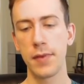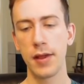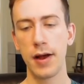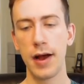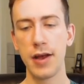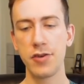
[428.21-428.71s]

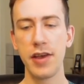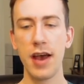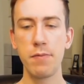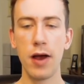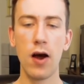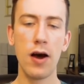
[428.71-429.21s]
I actually
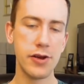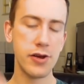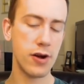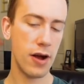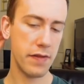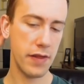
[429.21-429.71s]
have my
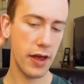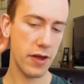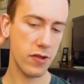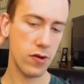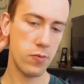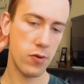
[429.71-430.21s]
Haunter on the
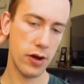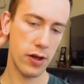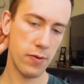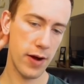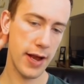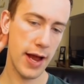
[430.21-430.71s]

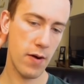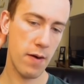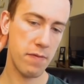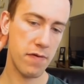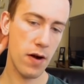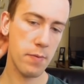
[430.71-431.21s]
Azumarill right now. I'm
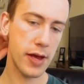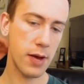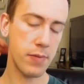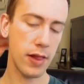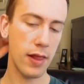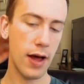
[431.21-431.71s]
farming
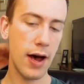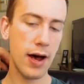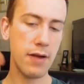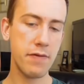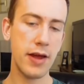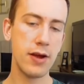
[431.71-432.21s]
up a
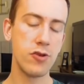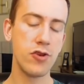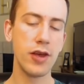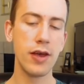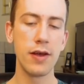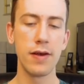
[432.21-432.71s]
lot of
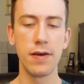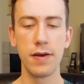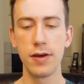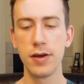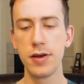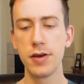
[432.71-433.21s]
energy.
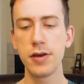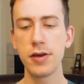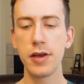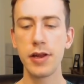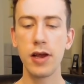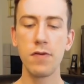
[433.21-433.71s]

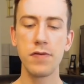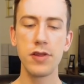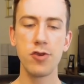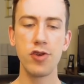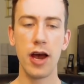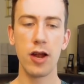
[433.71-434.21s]
Gonna go for the
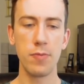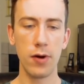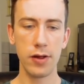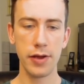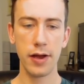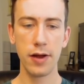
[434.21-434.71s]
Shadow
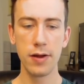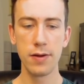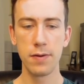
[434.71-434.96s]
Ball here.